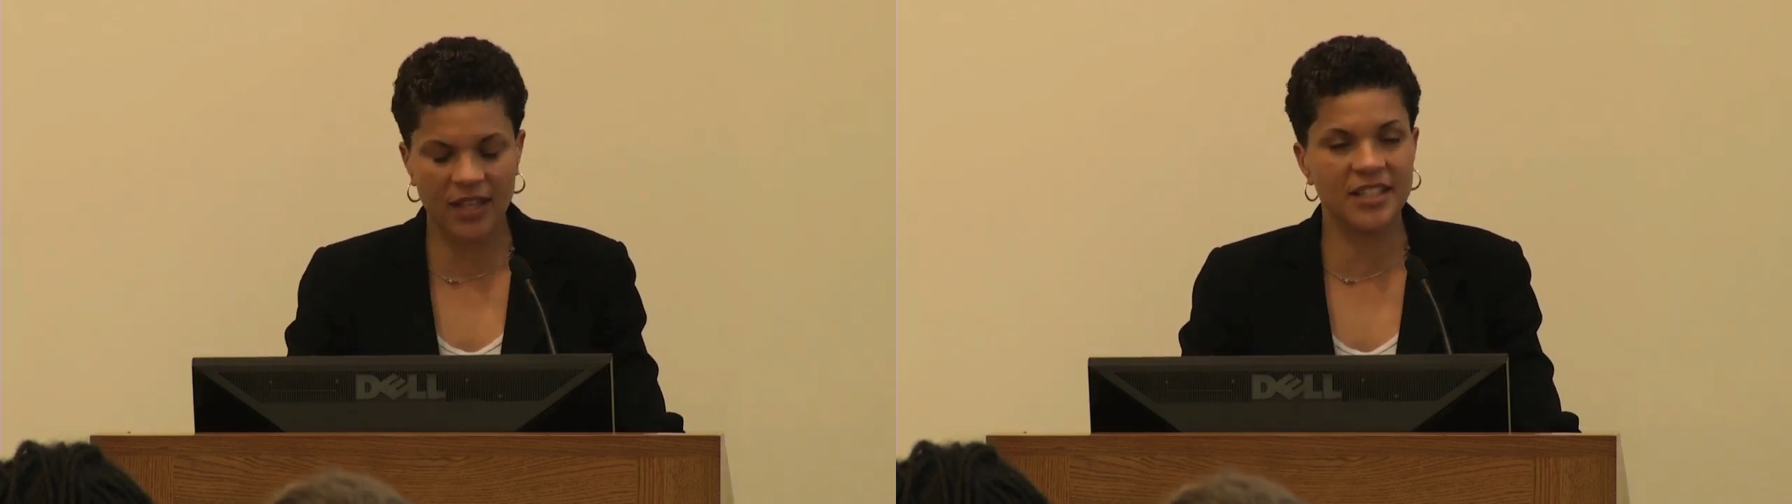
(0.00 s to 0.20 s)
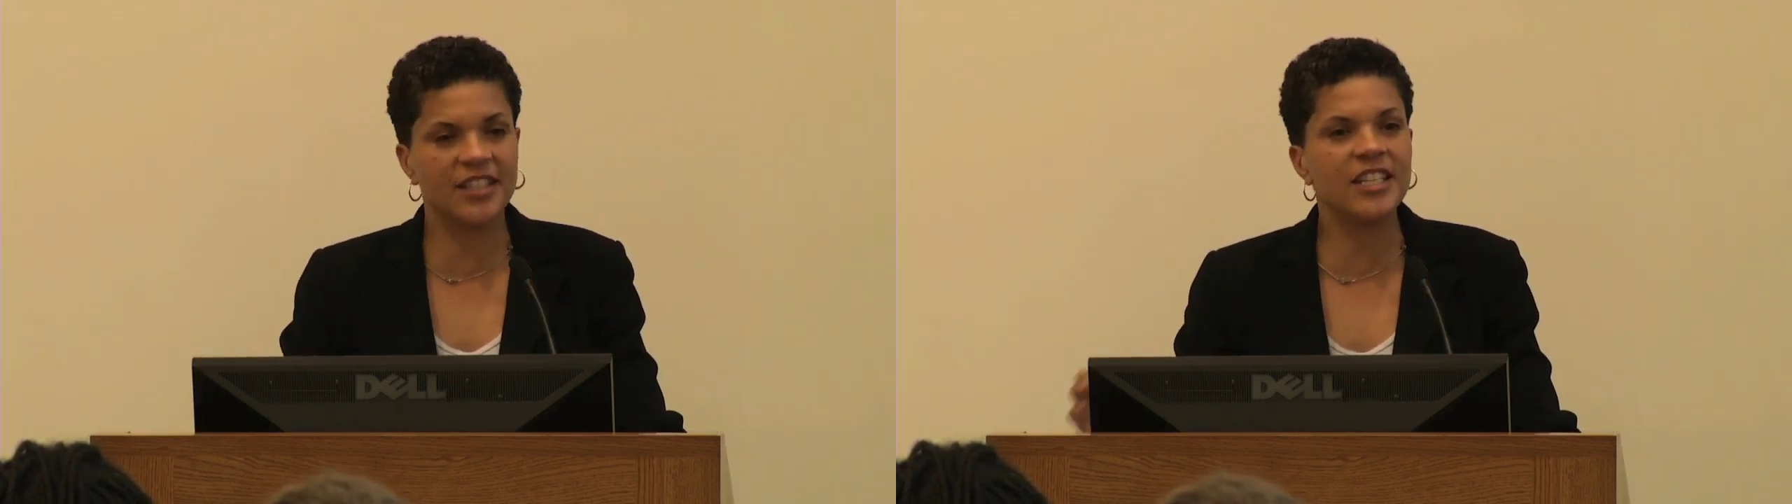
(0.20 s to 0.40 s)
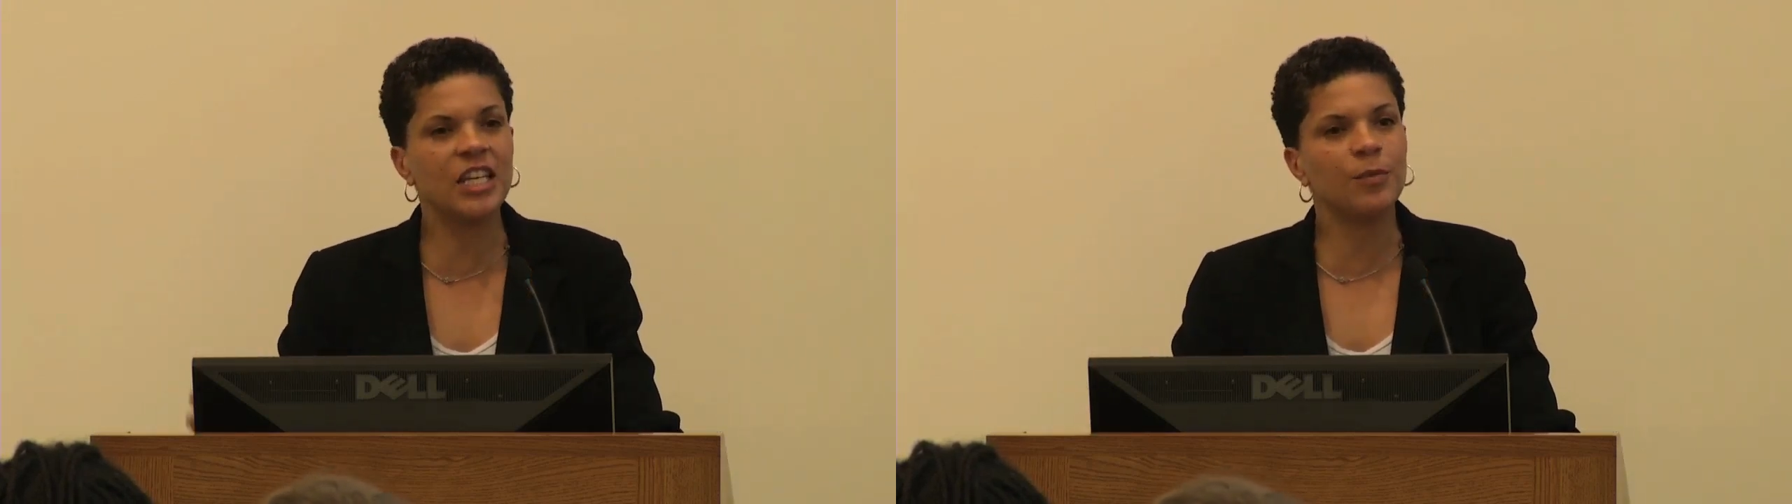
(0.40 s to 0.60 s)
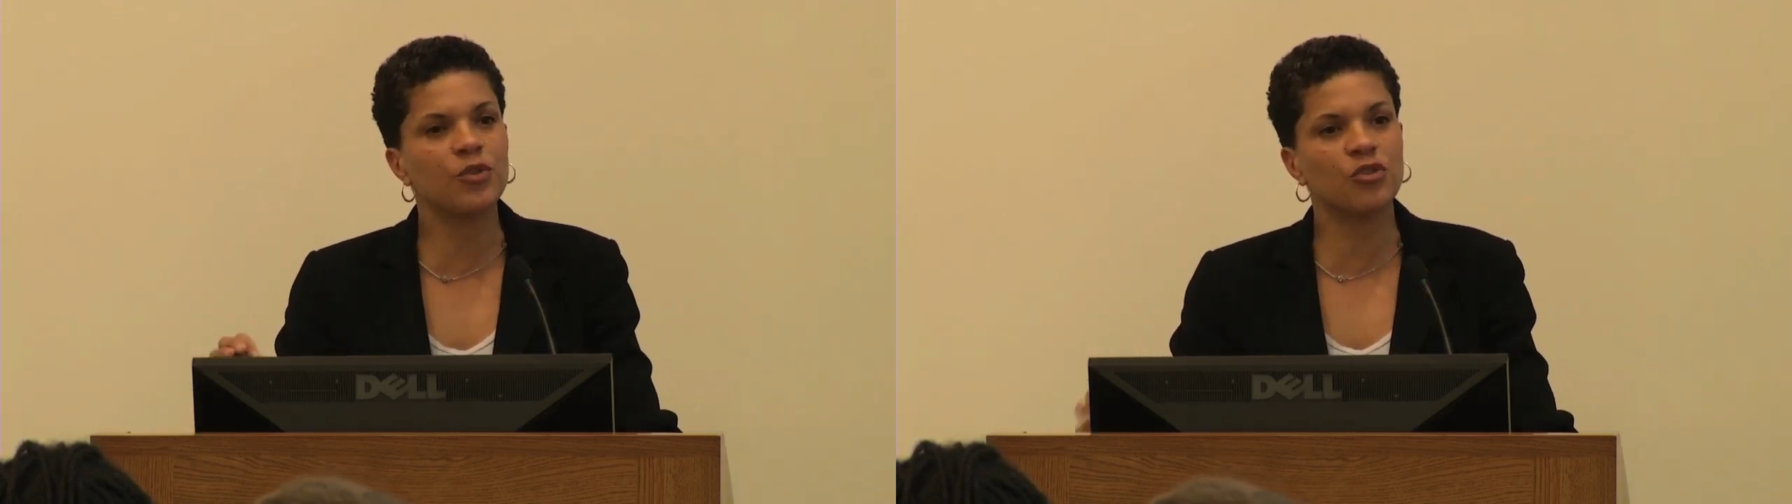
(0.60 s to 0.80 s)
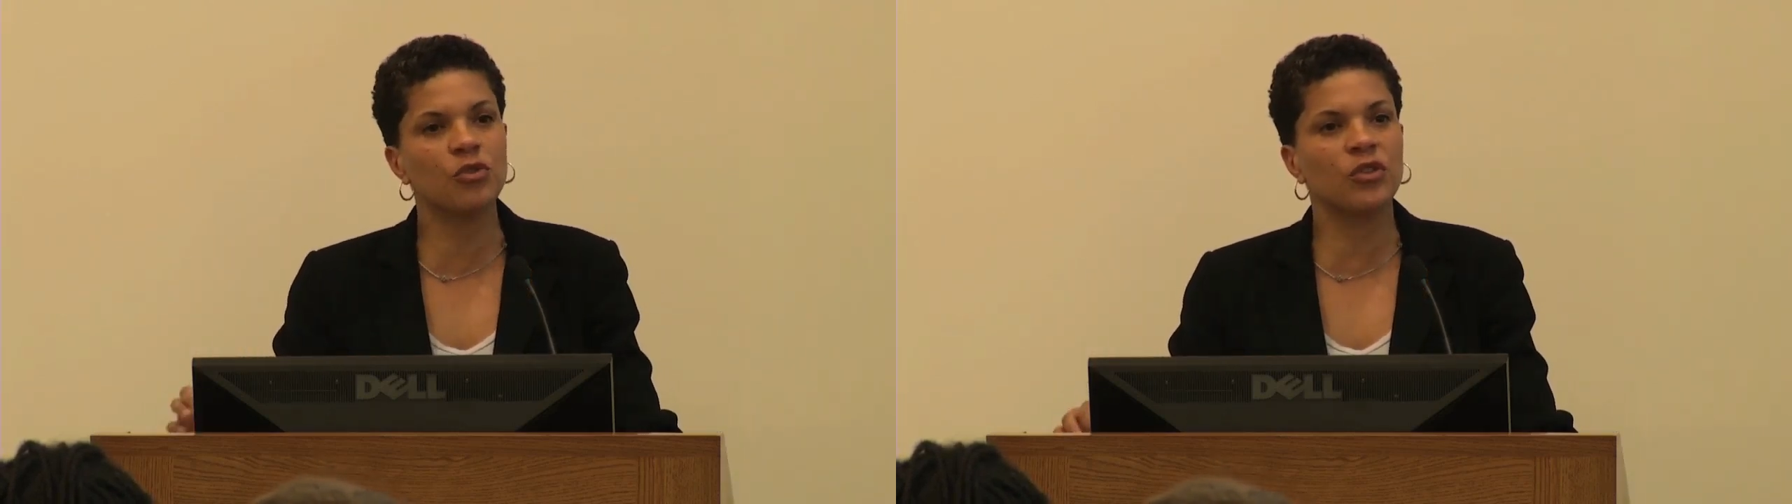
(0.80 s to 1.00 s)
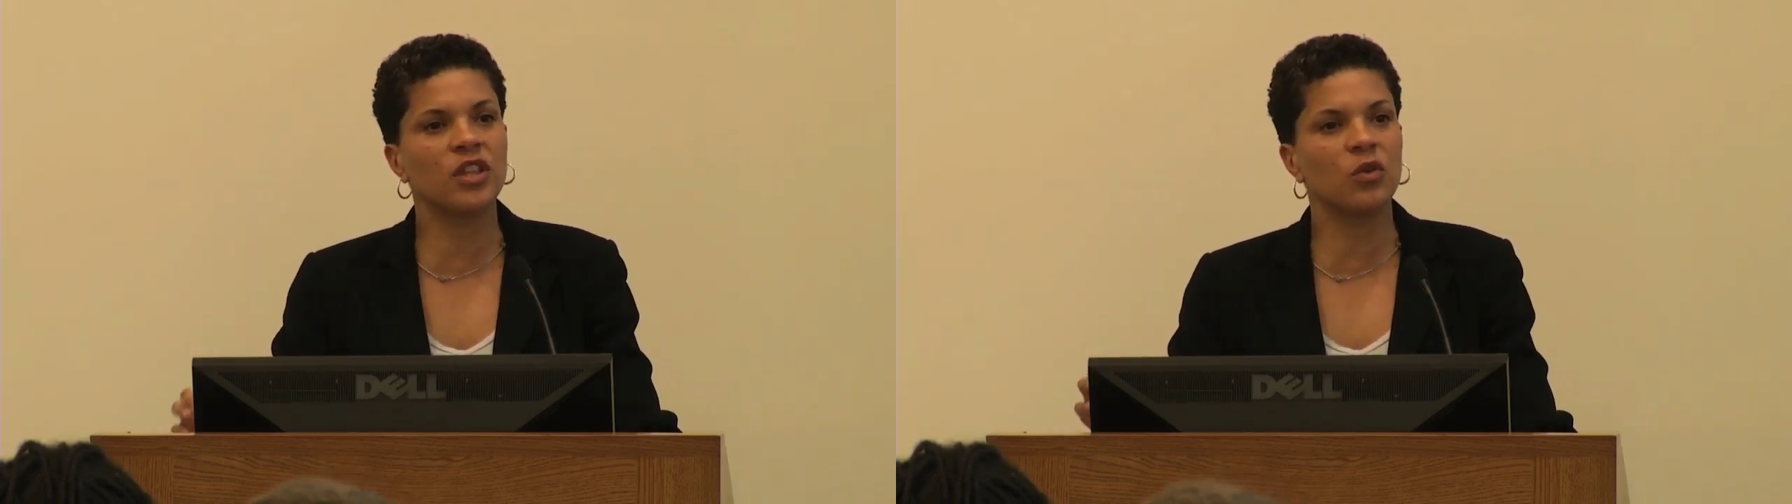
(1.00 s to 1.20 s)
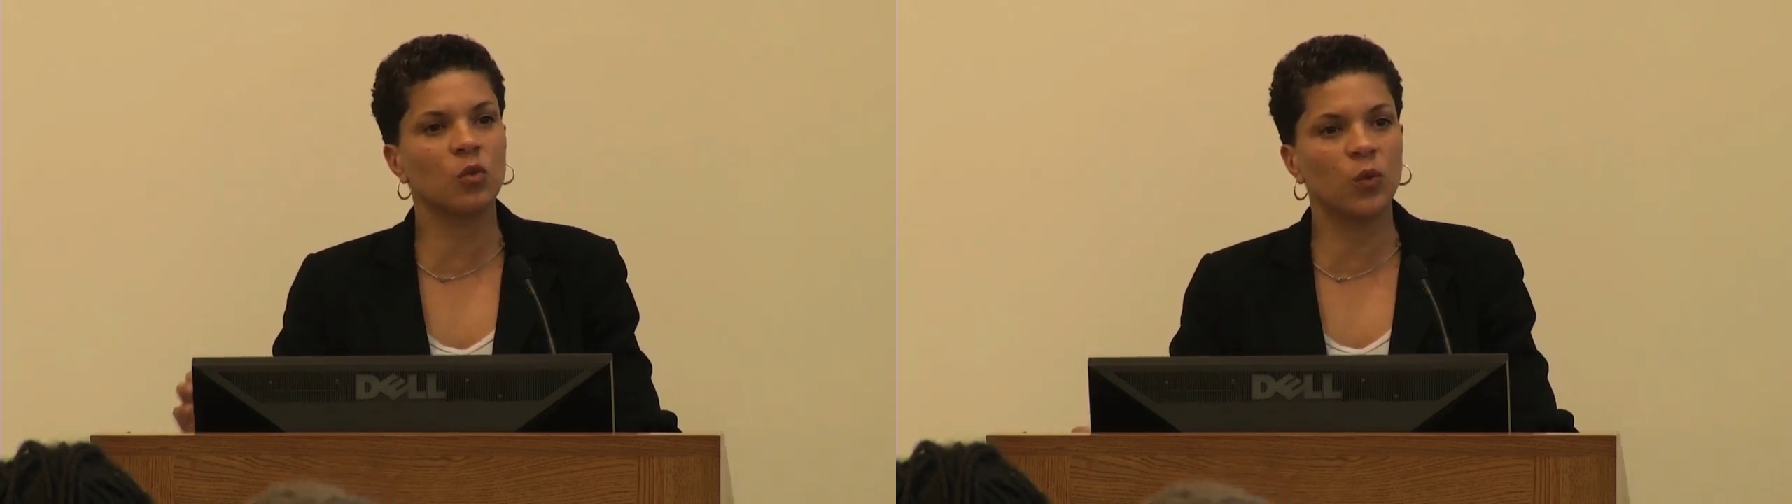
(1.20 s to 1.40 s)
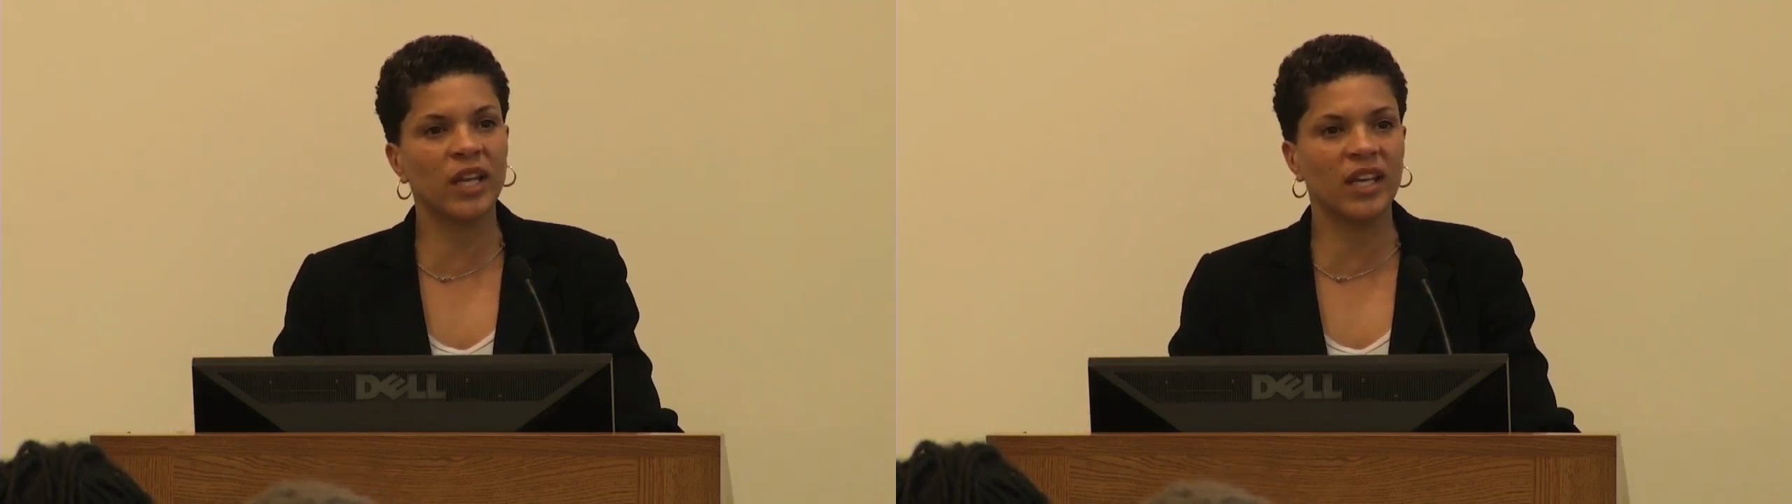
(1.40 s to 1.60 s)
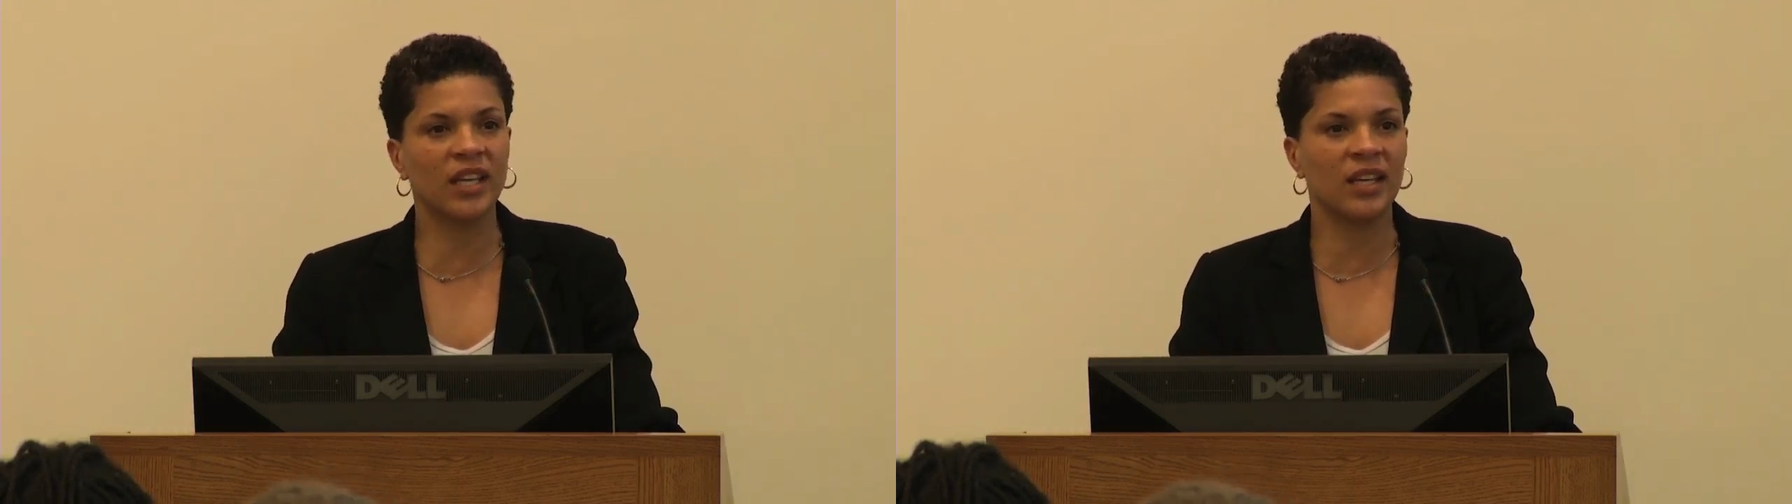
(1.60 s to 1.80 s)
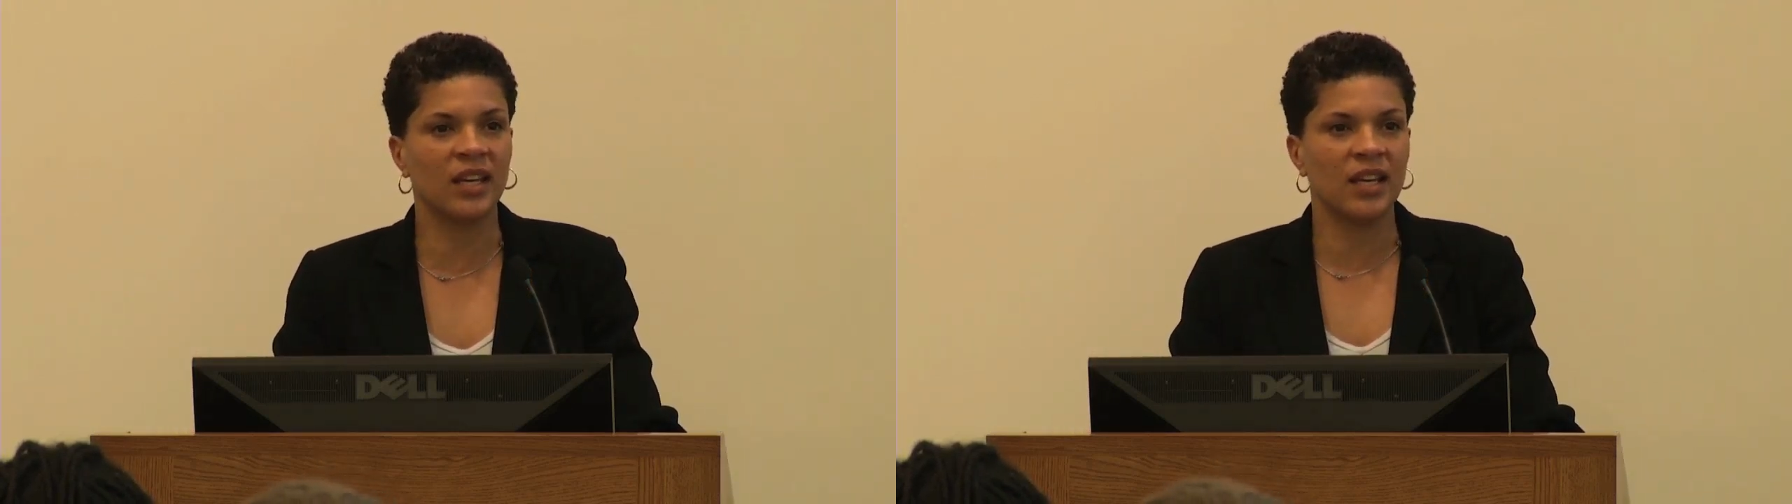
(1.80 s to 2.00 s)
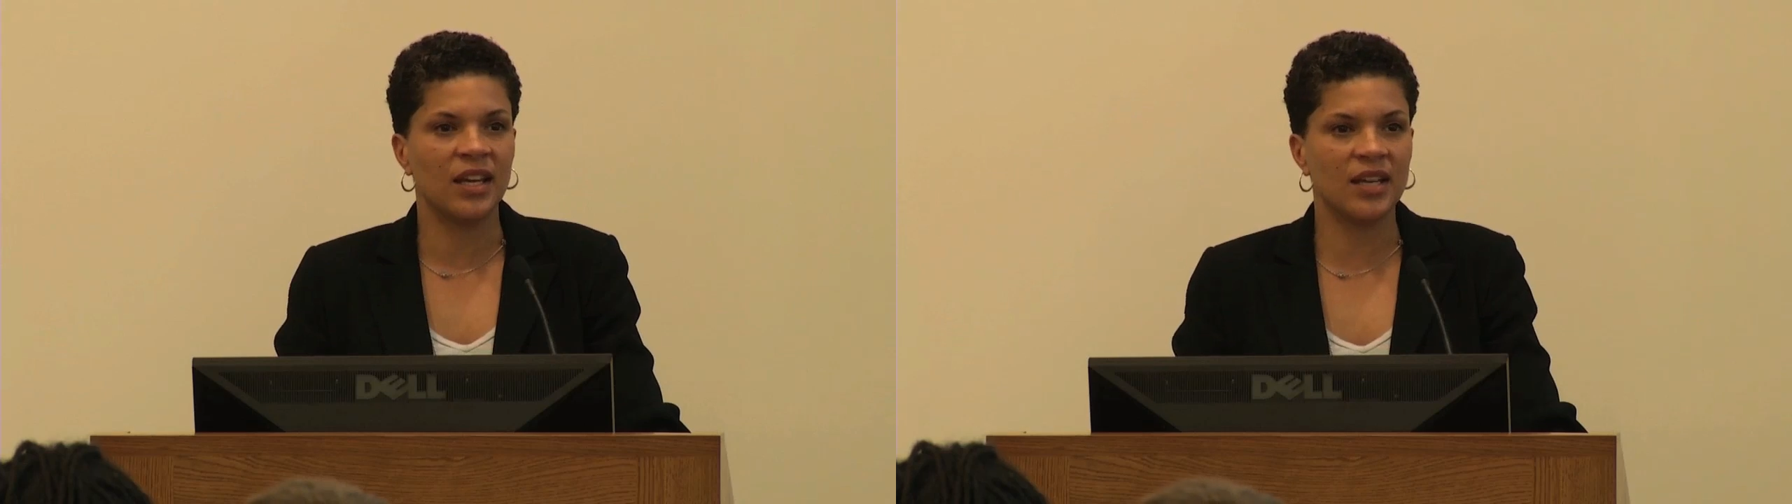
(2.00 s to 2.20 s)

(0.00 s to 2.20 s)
a deep truth that we